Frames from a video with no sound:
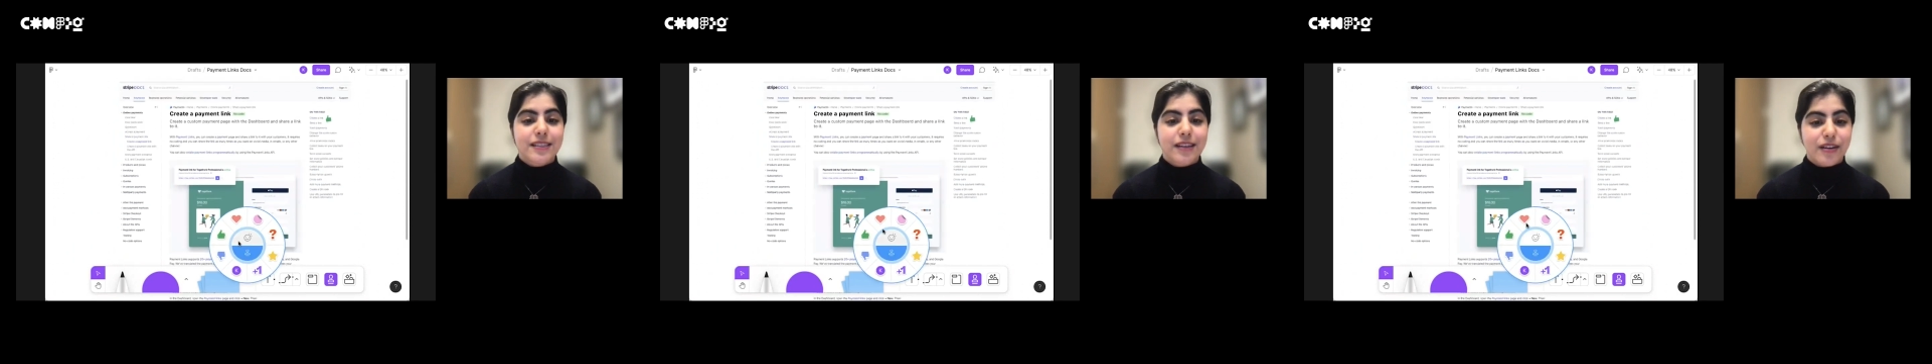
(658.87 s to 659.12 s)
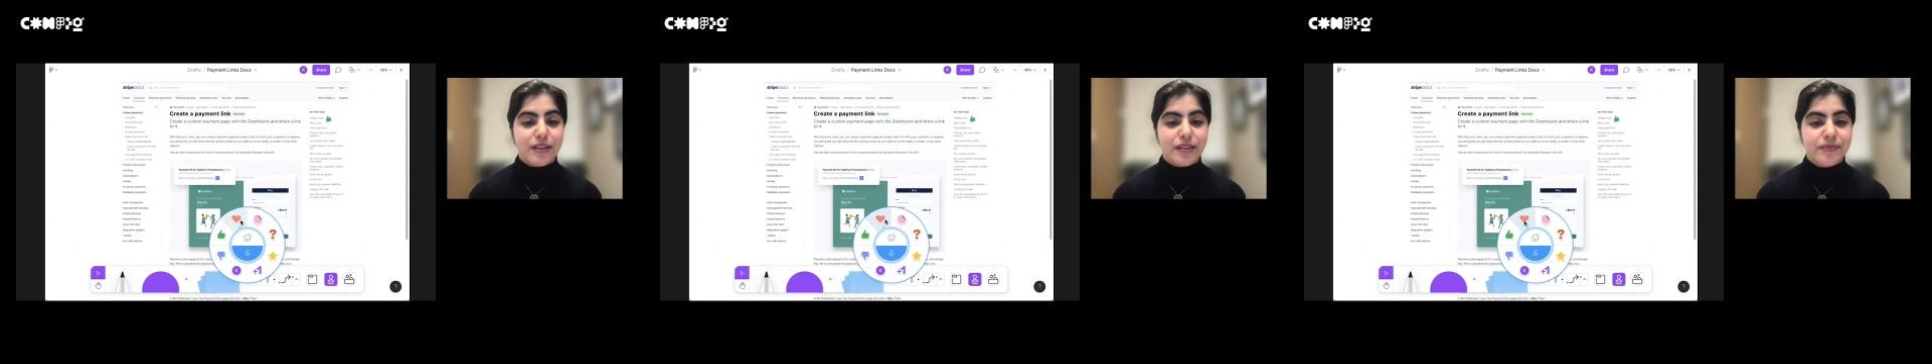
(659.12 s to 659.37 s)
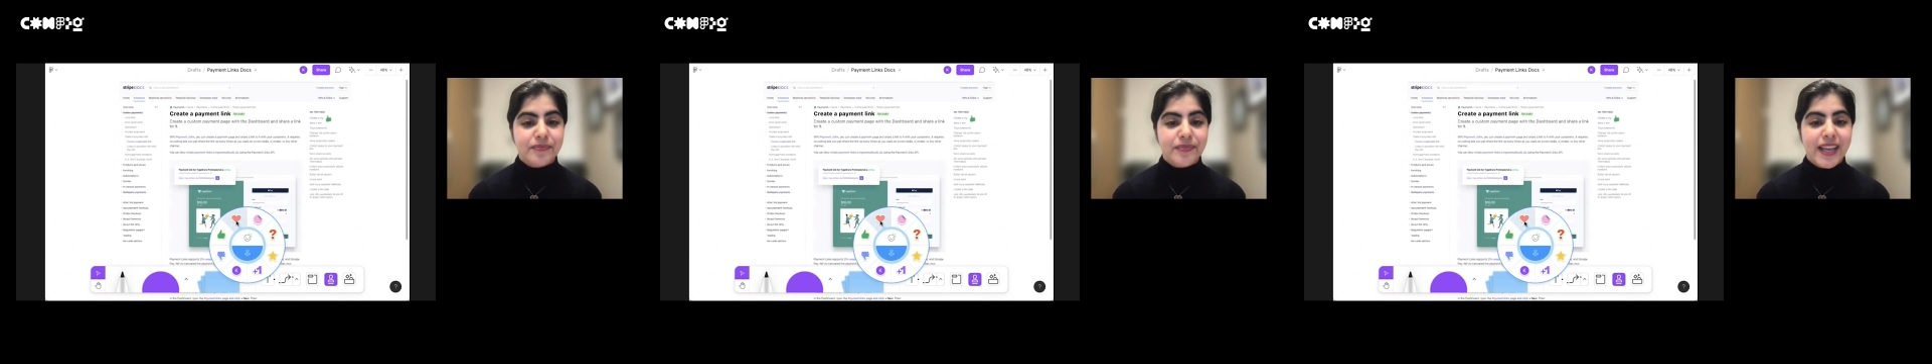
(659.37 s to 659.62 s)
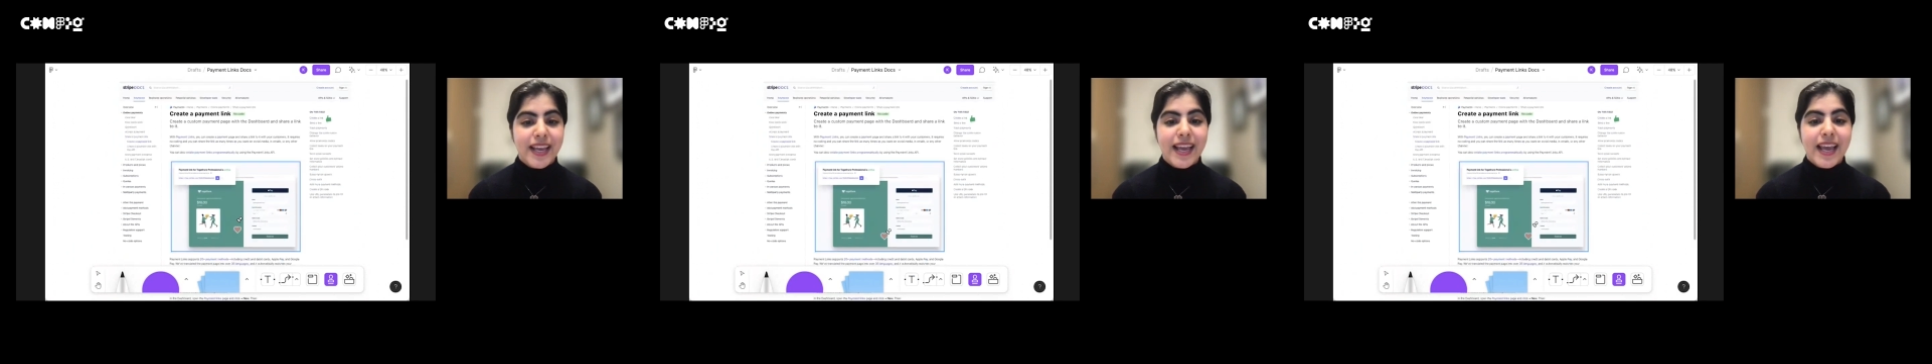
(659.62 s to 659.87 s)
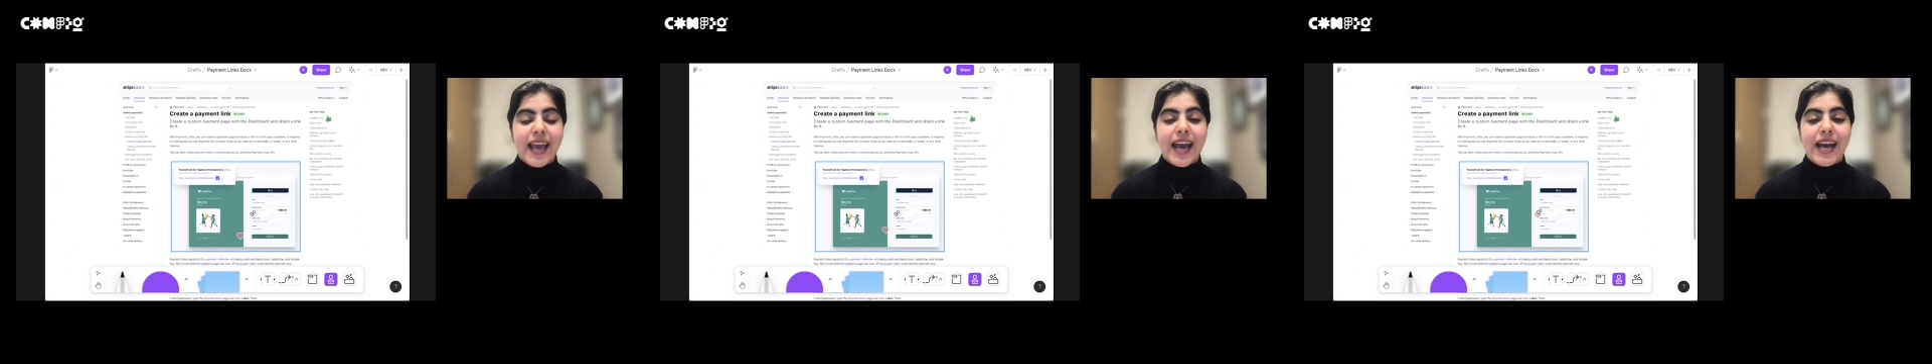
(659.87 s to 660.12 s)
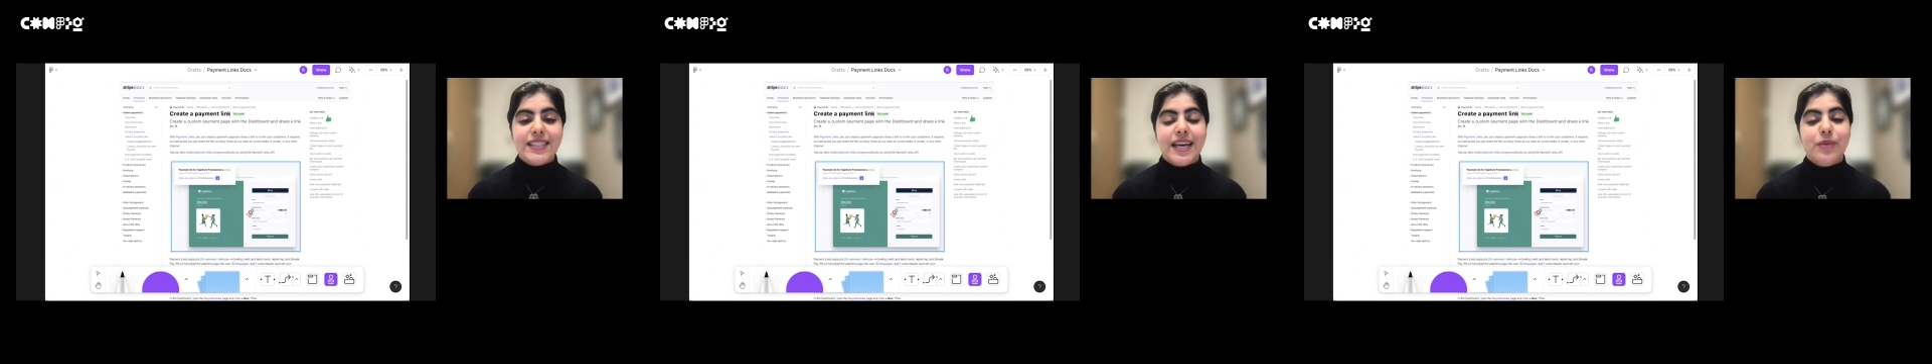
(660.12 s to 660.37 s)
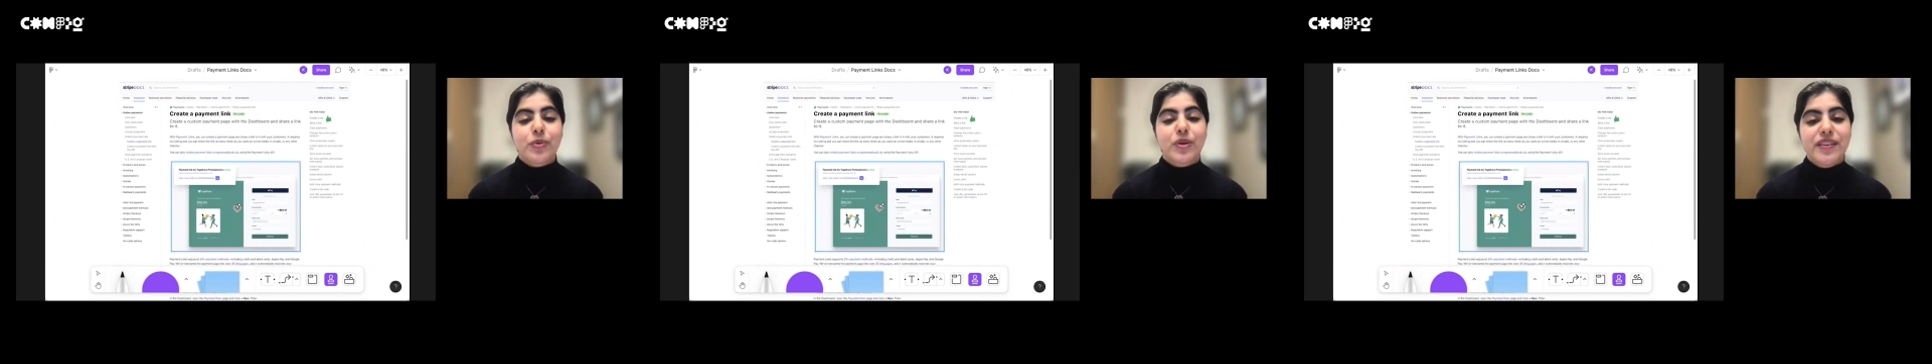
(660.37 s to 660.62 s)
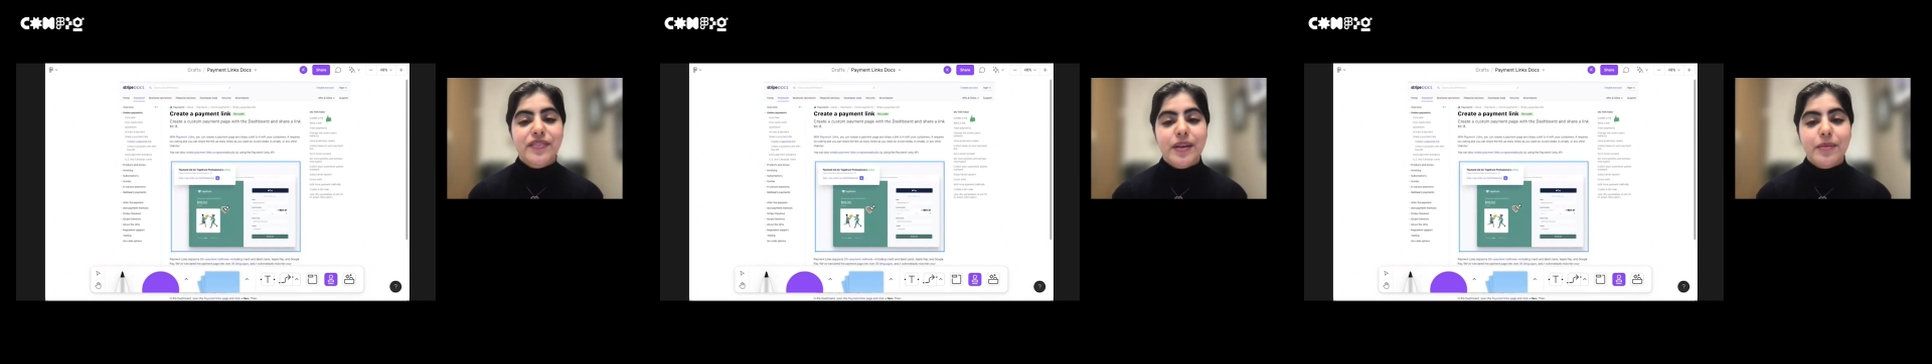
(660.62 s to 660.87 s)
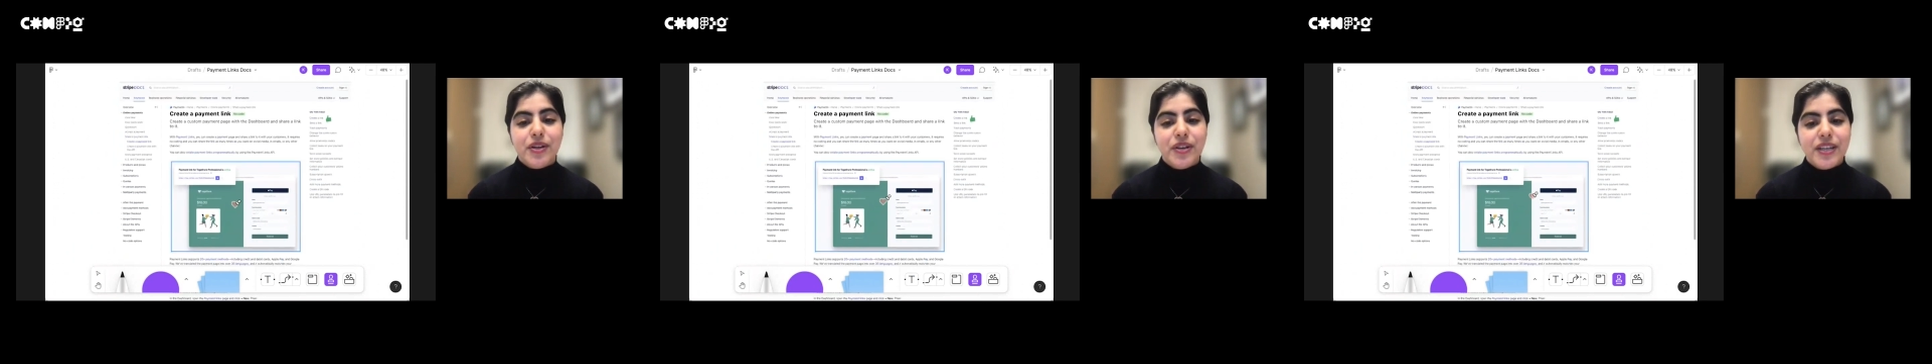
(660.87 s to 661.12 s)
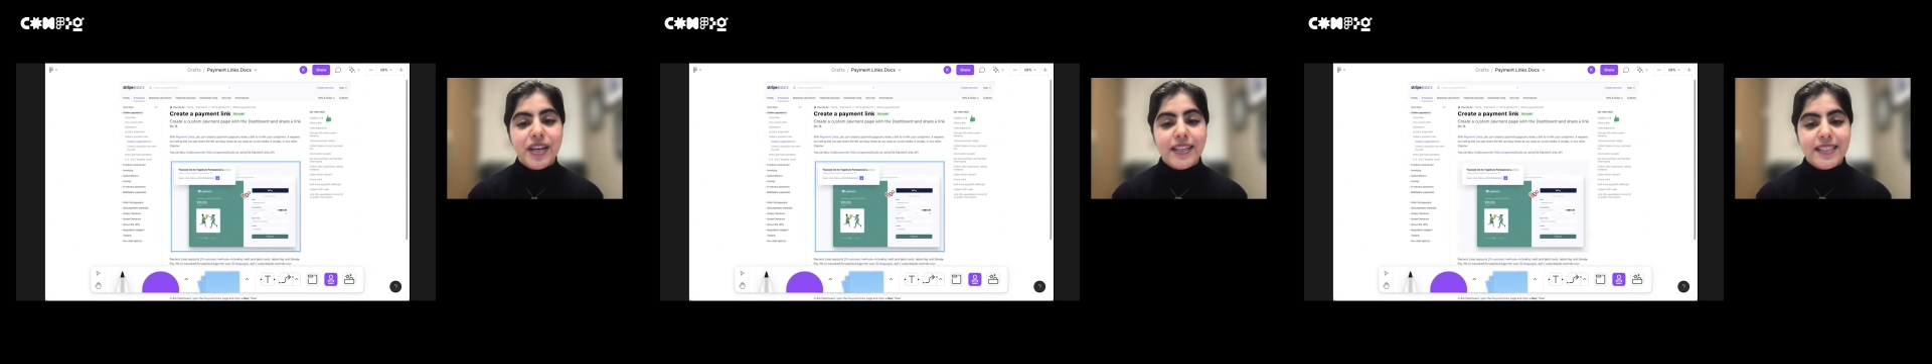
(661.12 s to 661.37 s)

start, as that would give them a good